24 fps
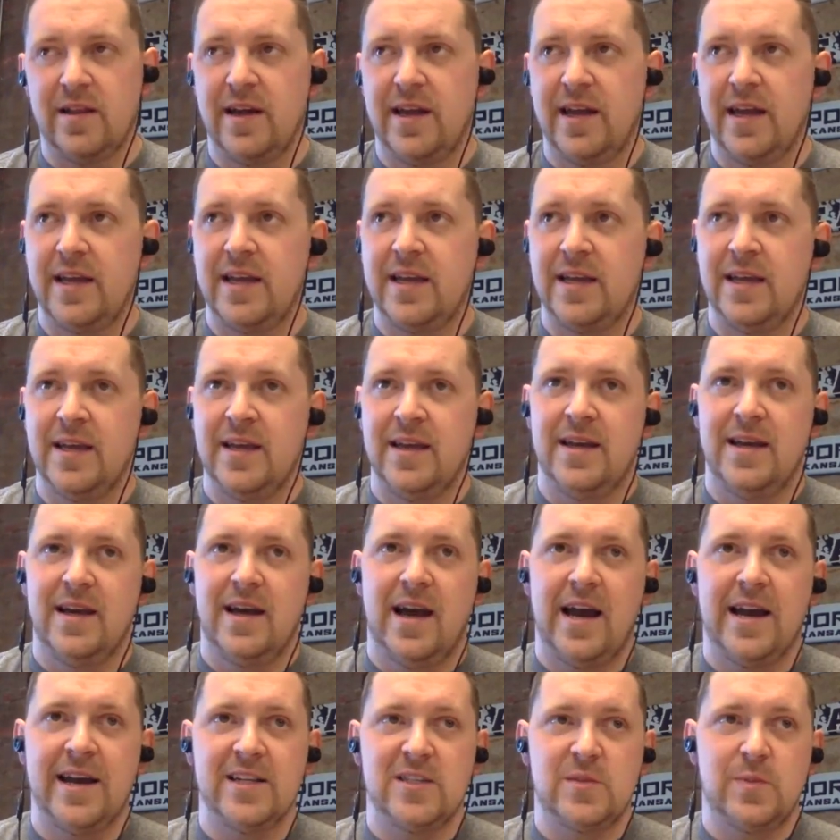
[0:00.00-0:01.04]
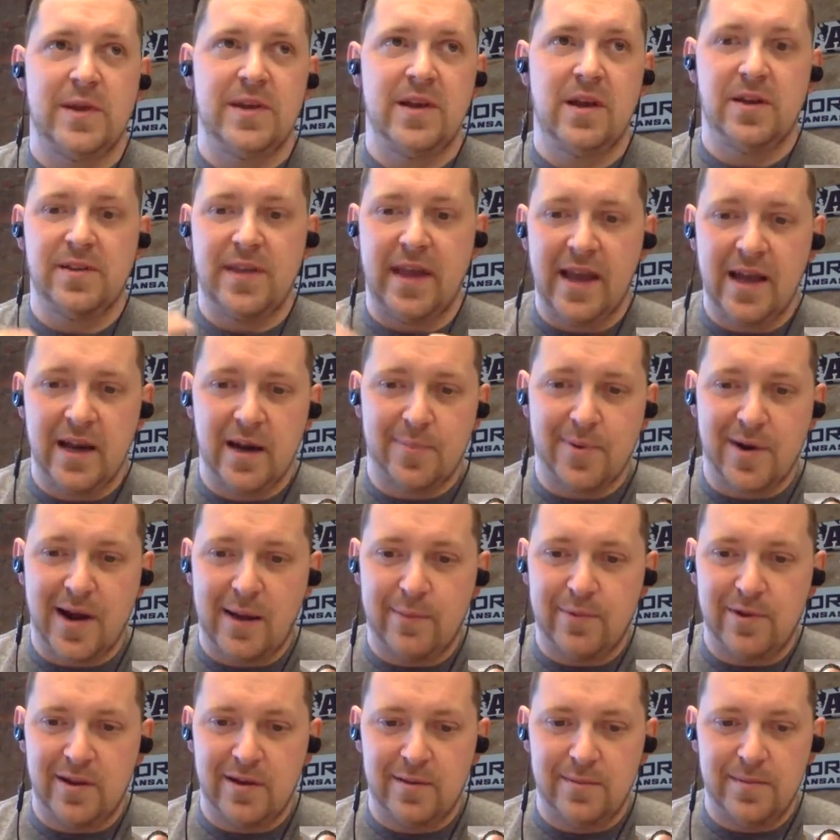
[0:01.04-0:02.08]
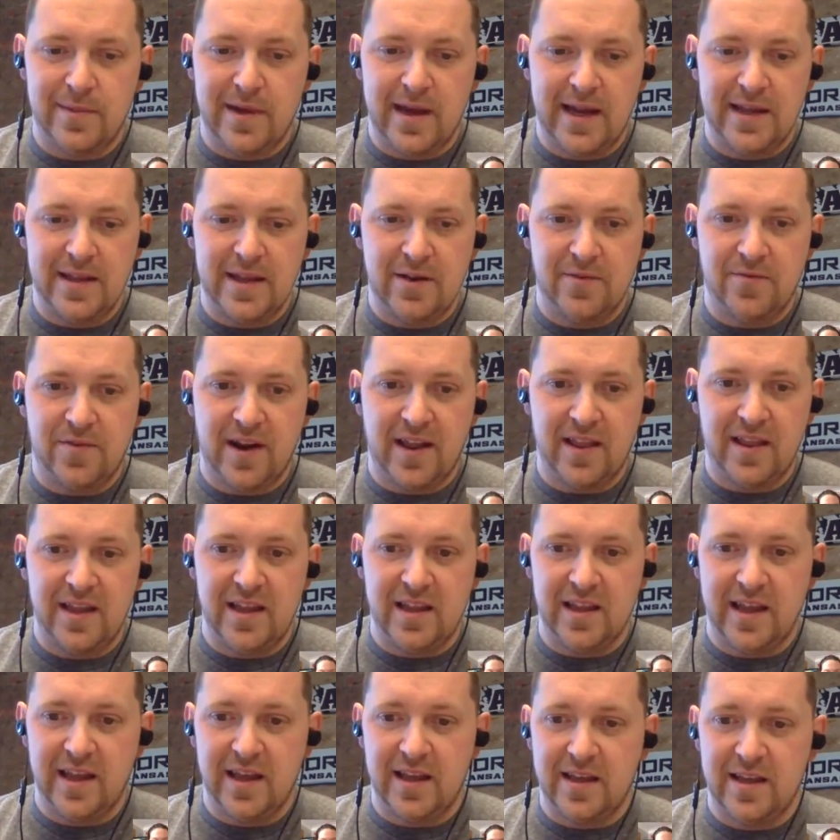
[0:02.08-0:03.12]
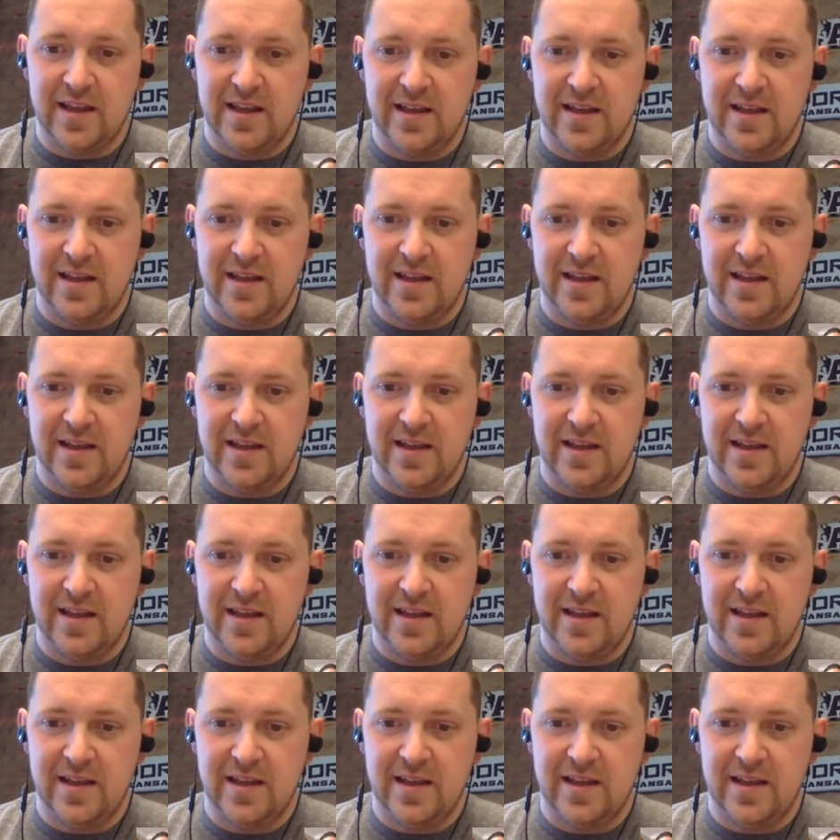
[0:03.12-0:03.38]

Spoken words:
Like I could spend all day on a problem, and then finally, like,